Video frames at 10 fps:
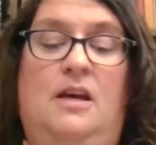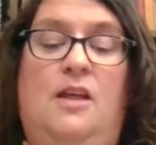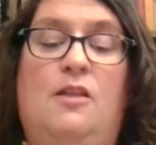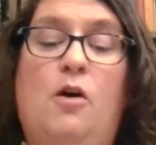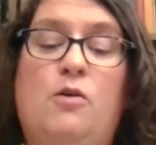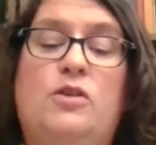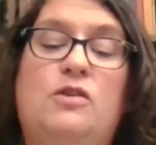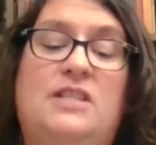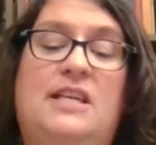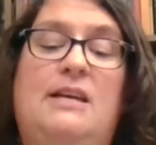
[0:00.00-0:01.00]
Those who
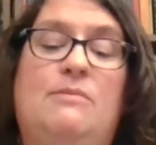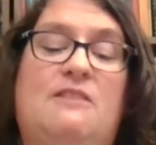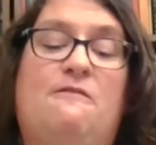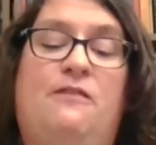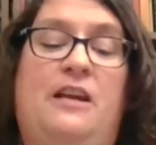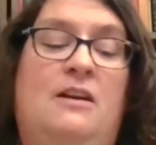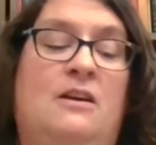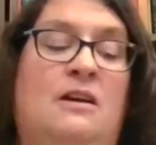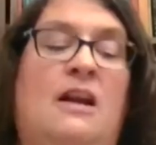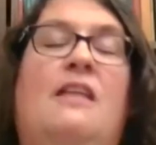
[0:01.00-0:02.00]
seem to
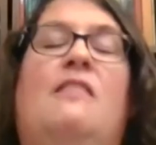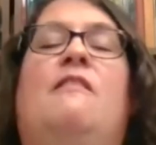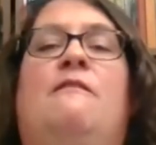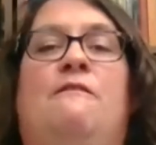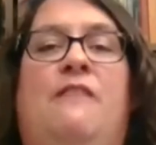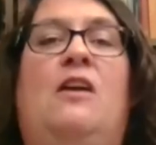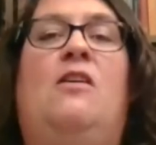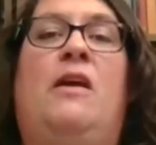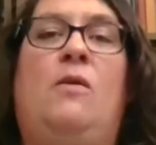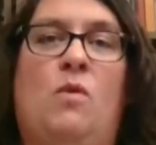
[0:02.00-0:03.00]
fear the
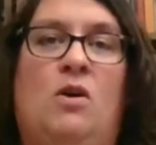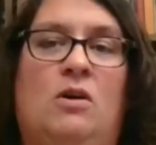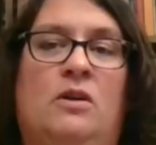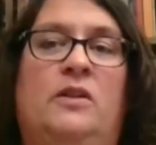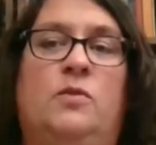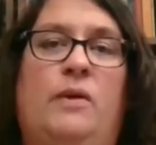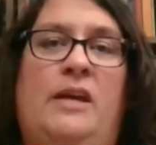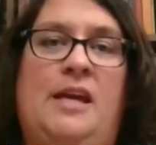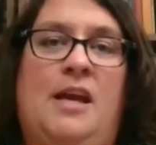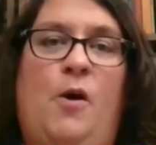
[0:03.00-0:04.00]
very world
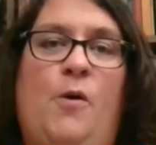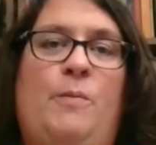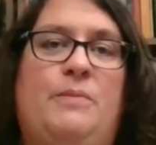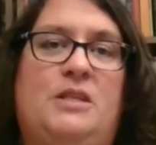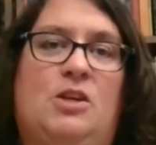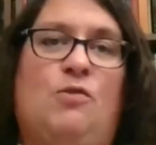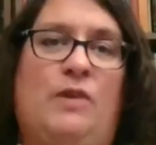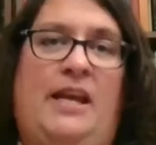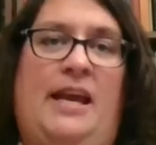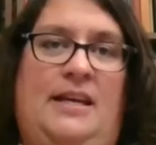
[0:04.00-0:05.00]
we hope to
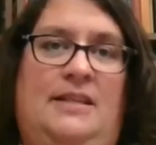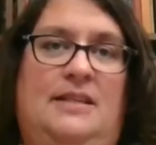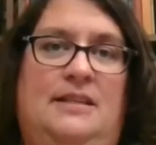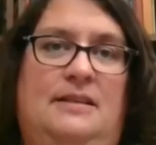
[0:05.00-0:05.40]
create.